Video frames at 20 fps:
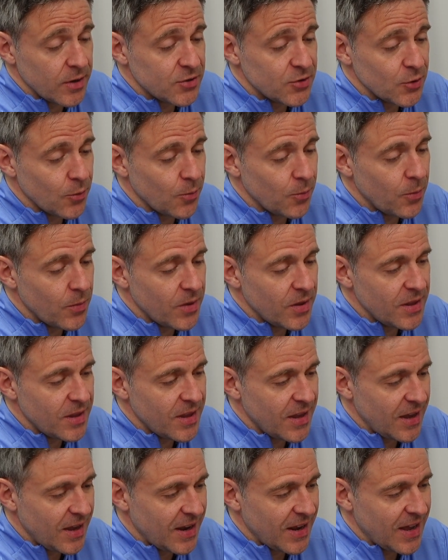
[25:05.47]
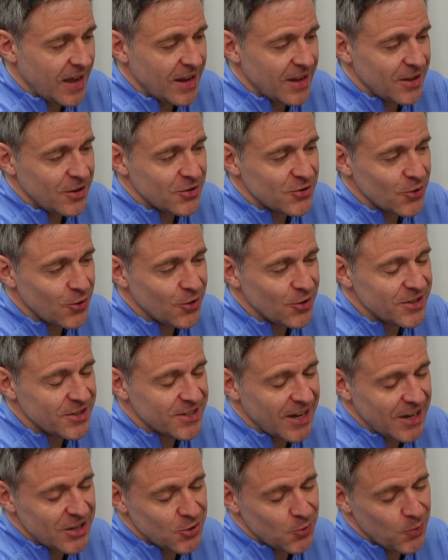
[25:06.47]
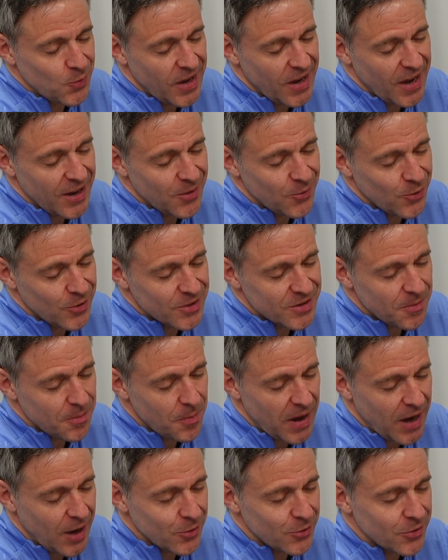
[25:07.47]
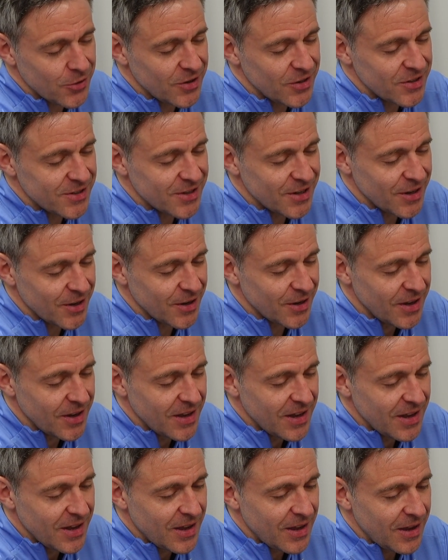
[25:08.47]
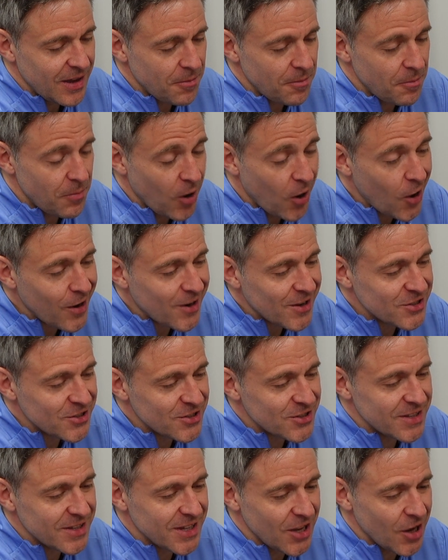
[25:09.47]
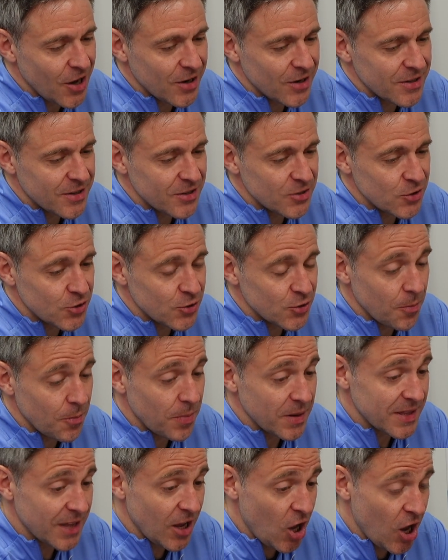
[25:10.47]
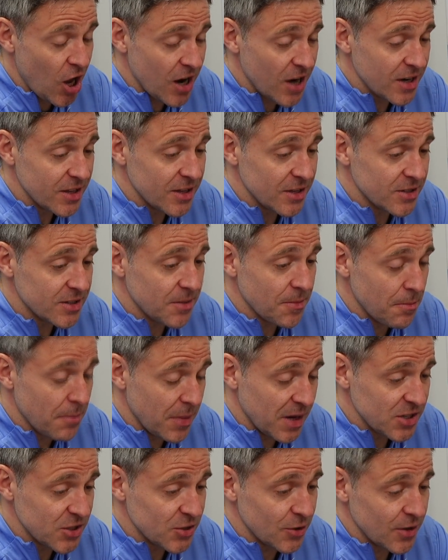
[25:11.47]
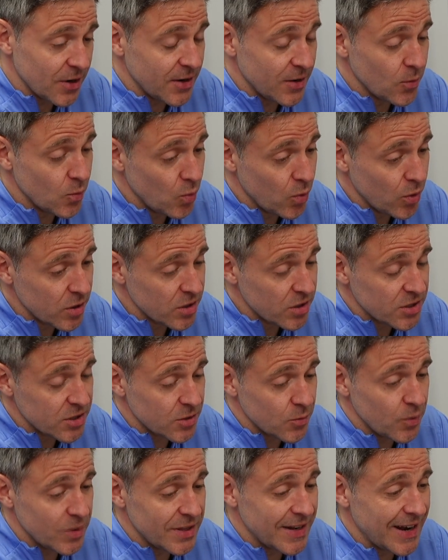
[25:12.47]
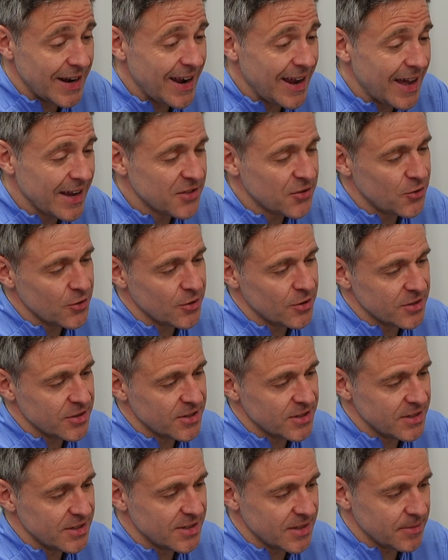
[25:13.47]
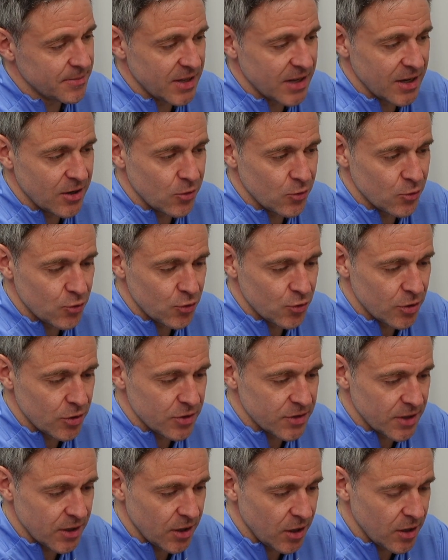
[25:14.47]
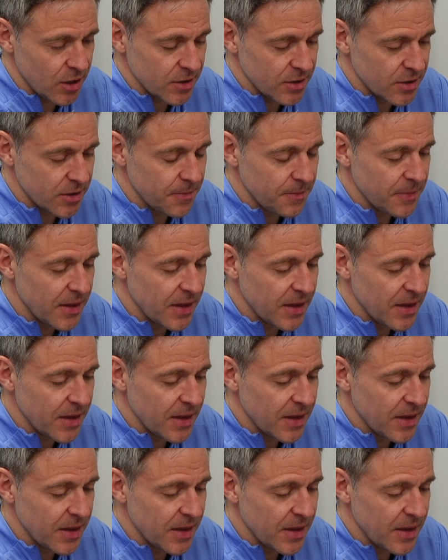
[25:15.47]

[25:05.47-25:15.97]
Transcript: So again, this whole discussion we had was about this blockages in the arteries or so. Yeah. But the heart is a muscle and works with an electrical system that controls the heart.